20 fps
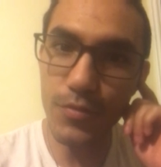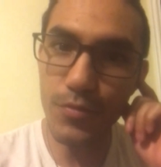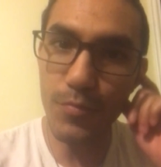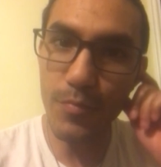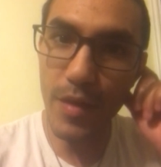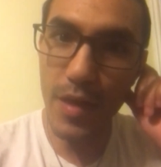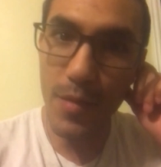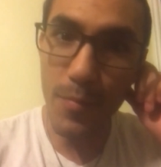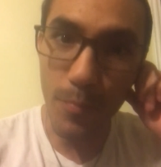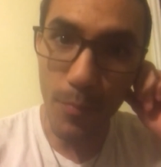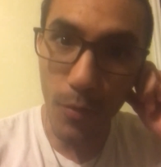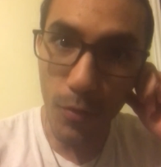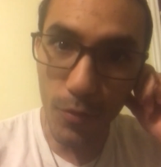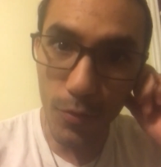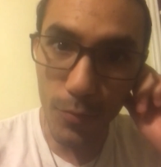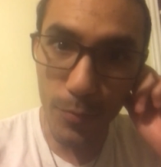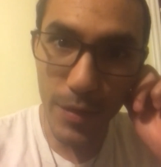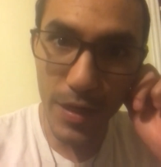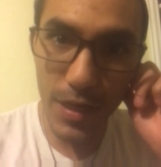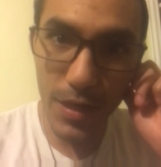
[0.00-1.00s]
my
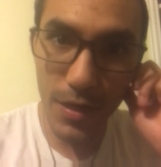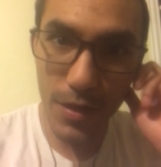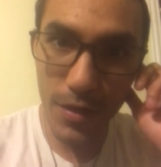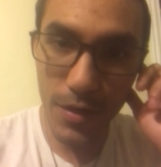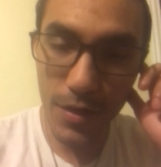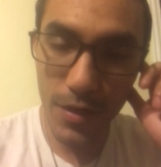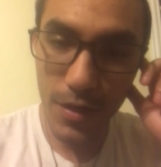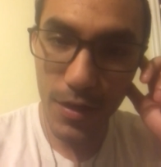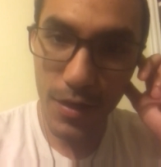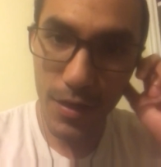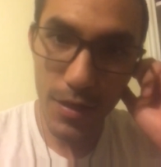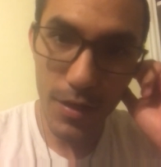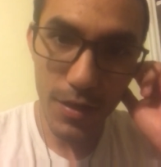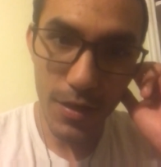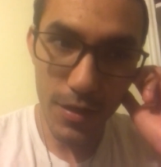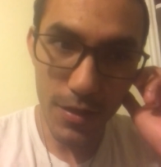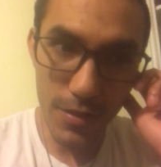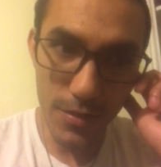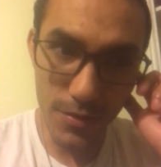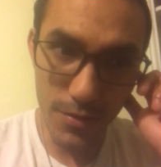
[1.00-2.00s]
polar bear
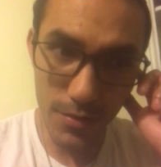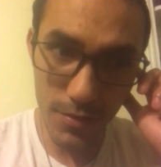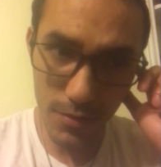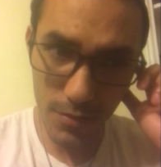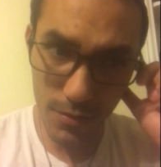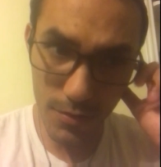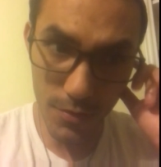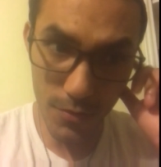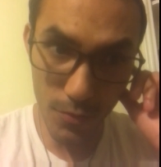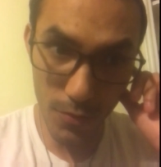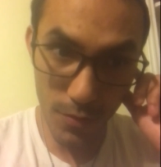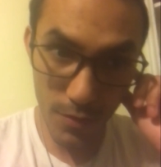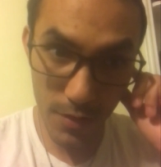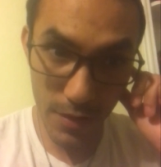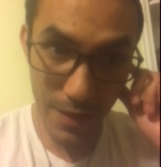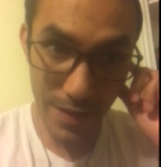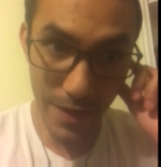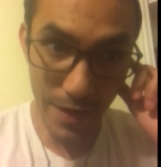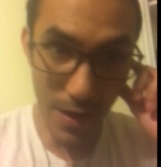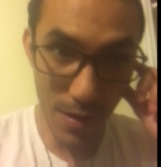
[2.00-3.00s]
Zord
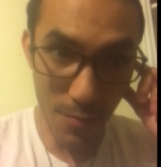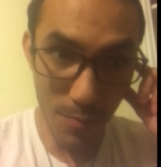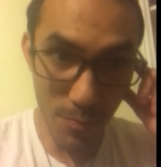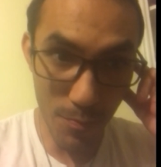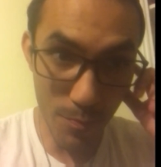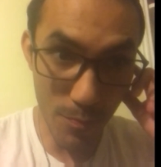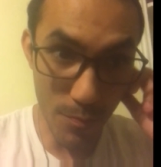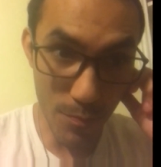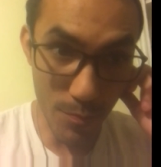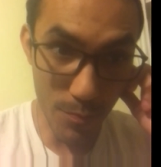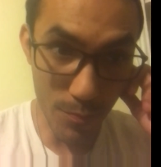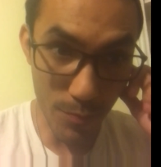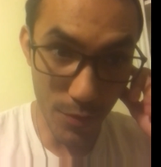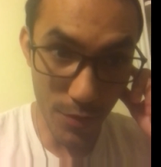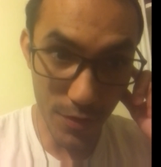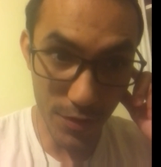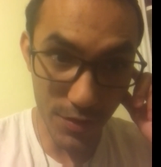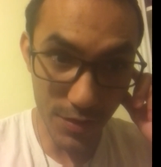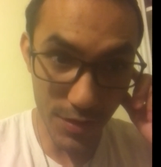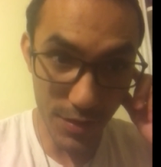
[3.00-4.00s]
that I
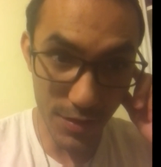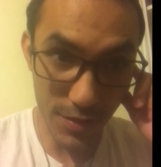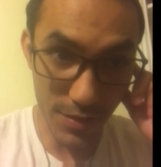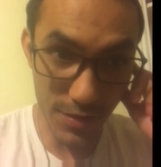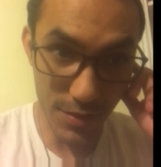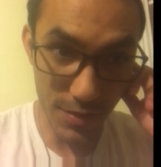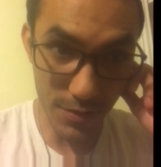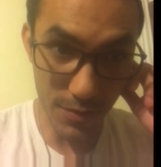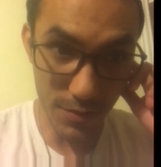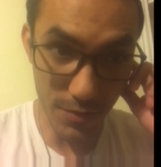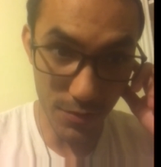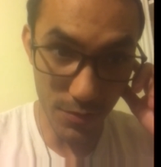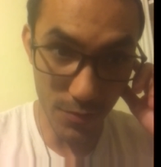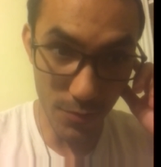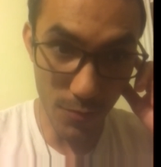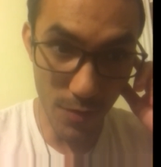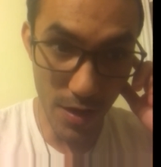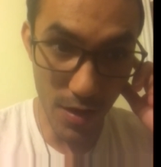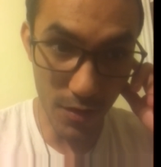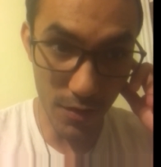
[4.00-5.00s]
purchased a
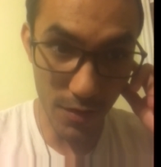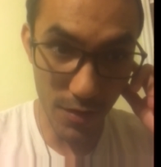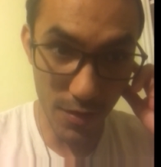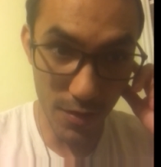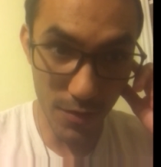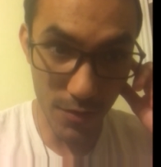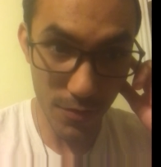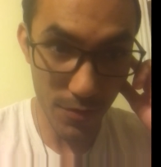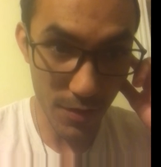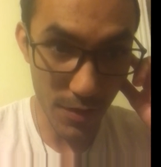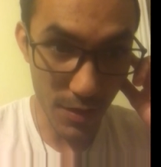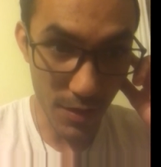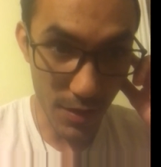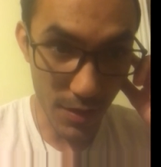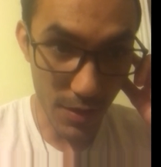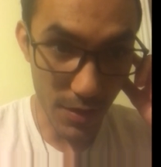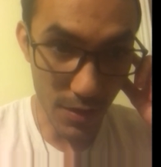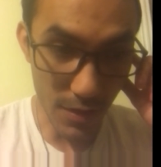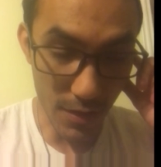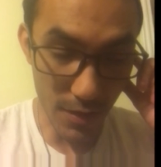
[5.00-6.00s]
while ago.
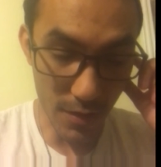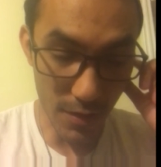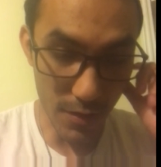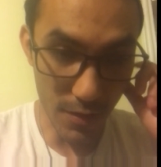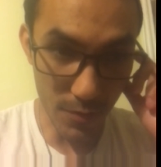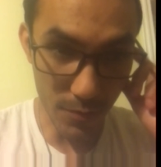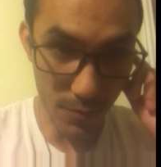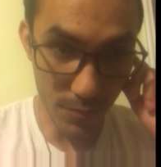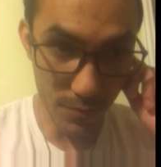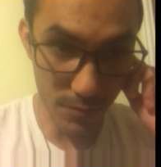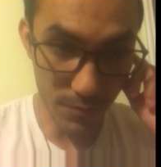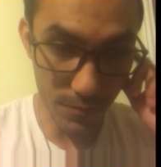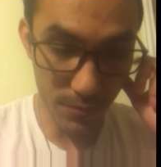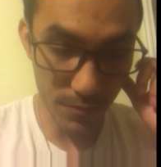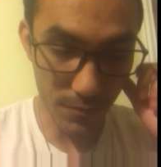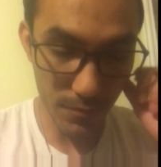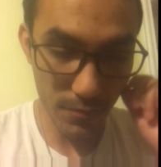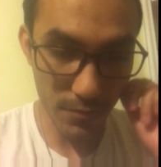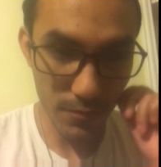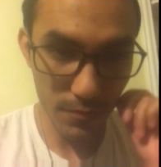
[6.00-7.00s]

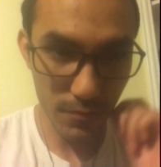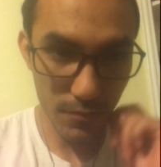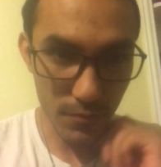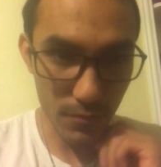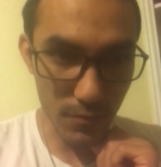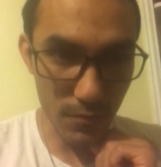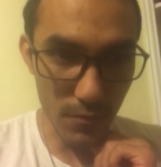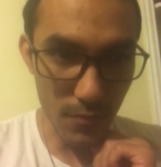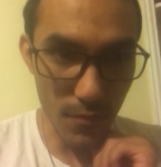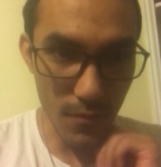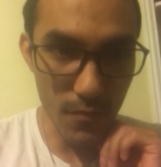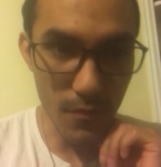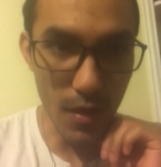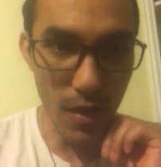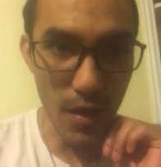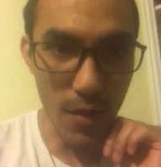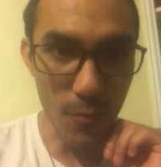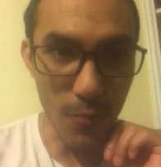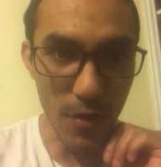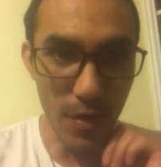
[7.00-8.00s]

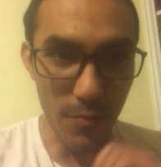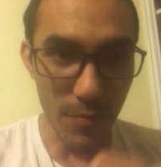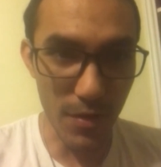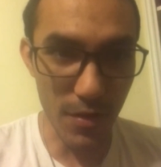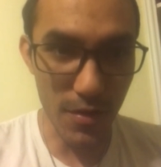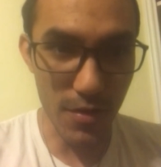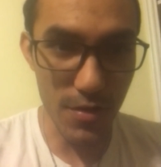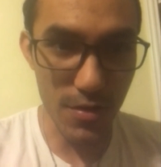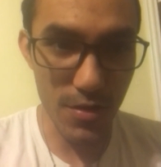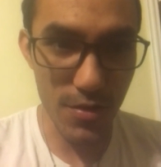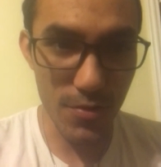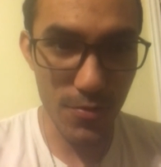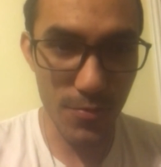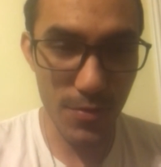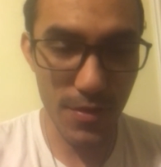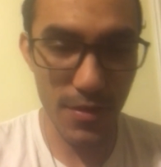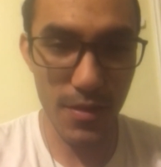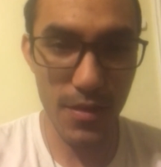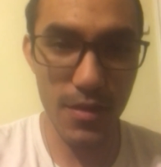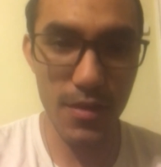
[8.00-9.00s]
And what I'm going to do
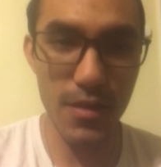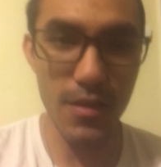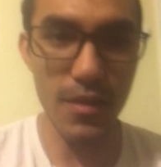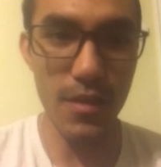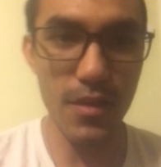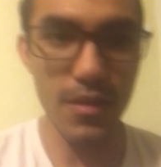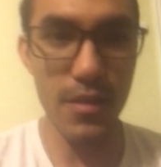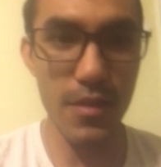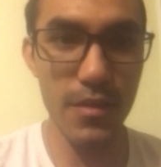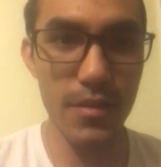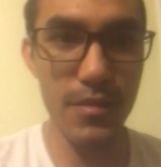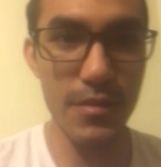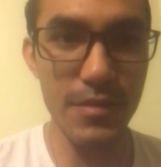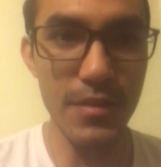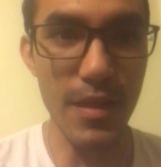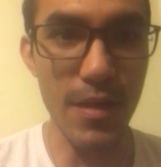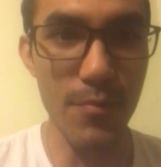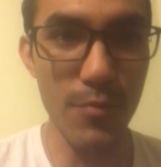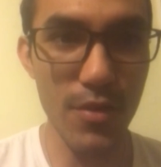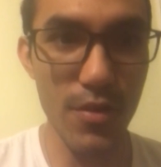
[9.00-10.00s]
with it is
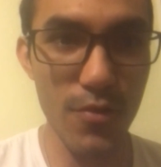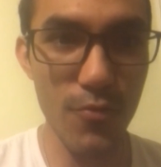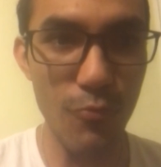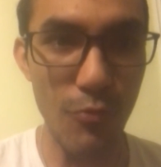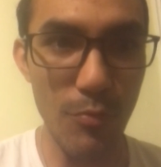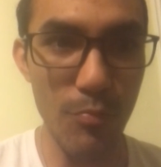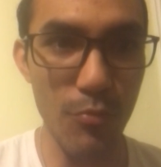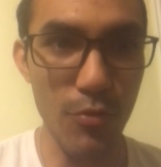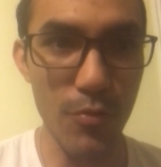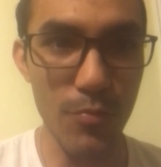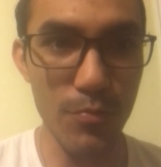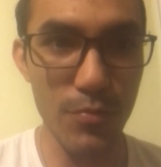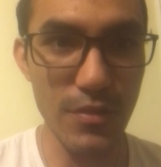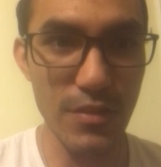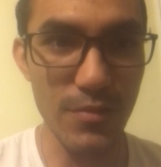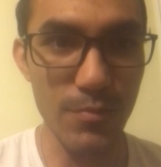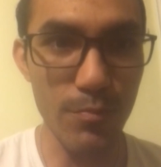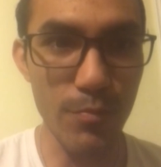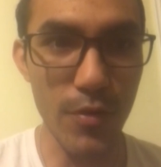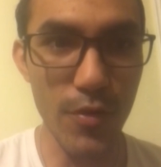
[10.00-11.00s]
I'm going to
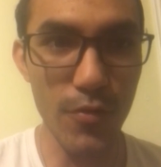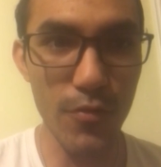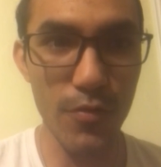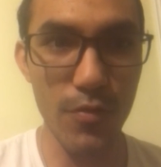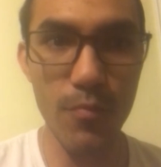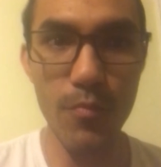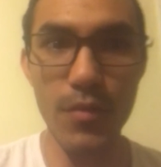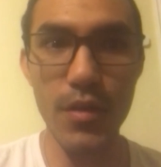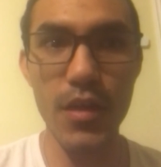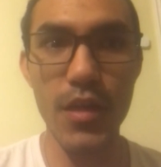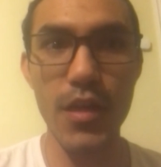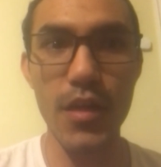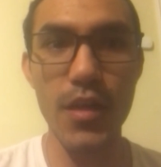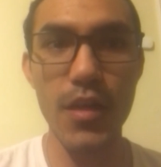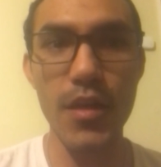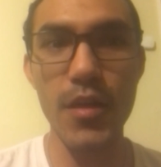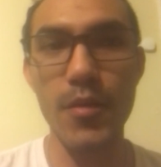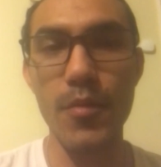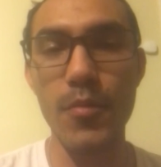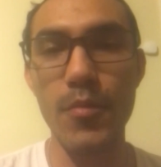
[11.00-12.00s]
repurpose both
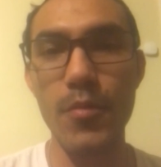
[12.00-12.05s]
my